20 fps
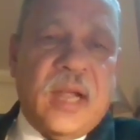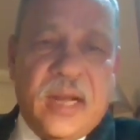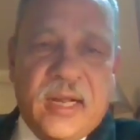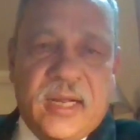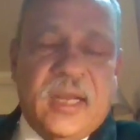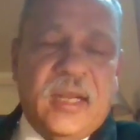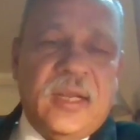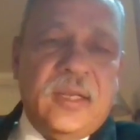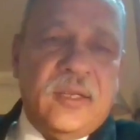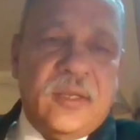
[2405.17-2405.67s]

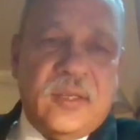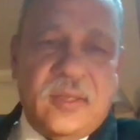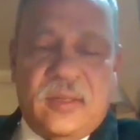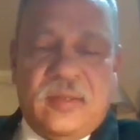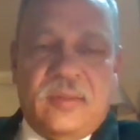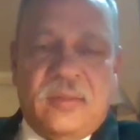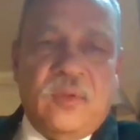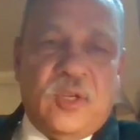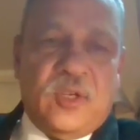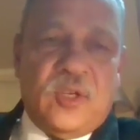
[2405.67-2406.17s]

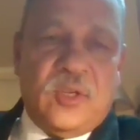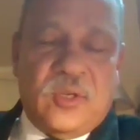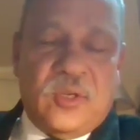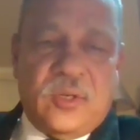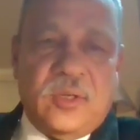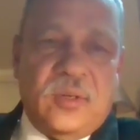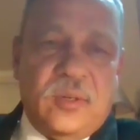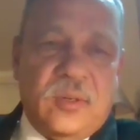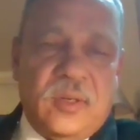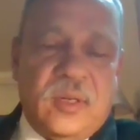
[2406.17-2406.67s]
guidelines
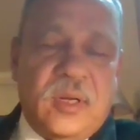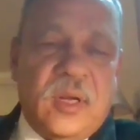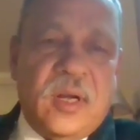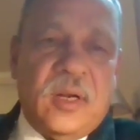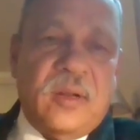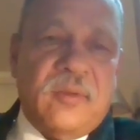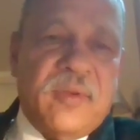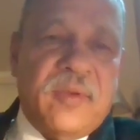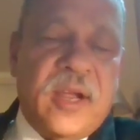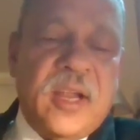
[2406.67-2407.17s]
which
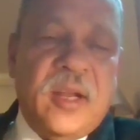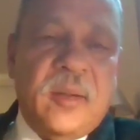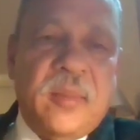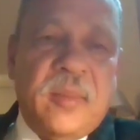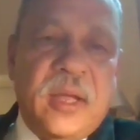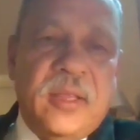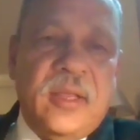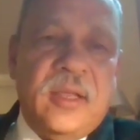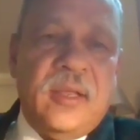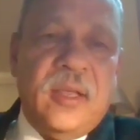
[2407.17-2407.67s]
are
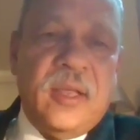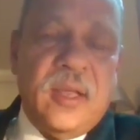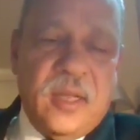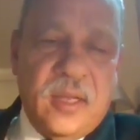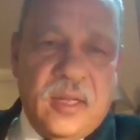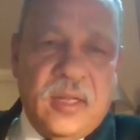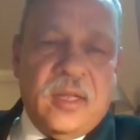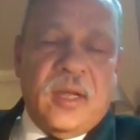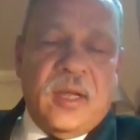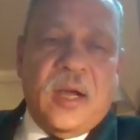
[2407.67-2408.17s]
defined by the
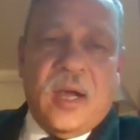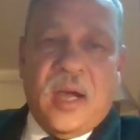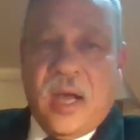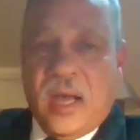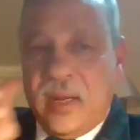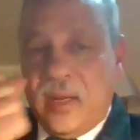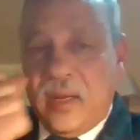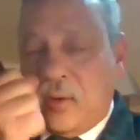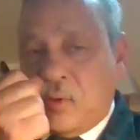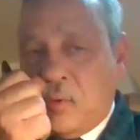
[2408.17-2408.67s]

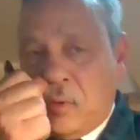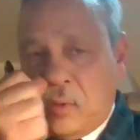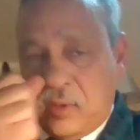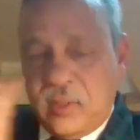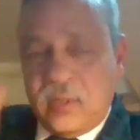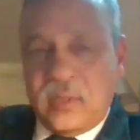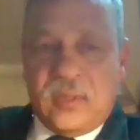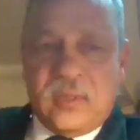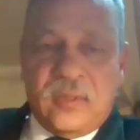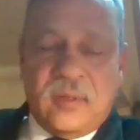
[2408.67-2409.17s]
higher
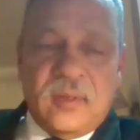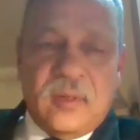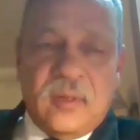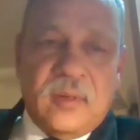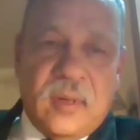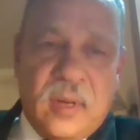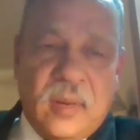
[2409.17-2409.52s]
headquarters.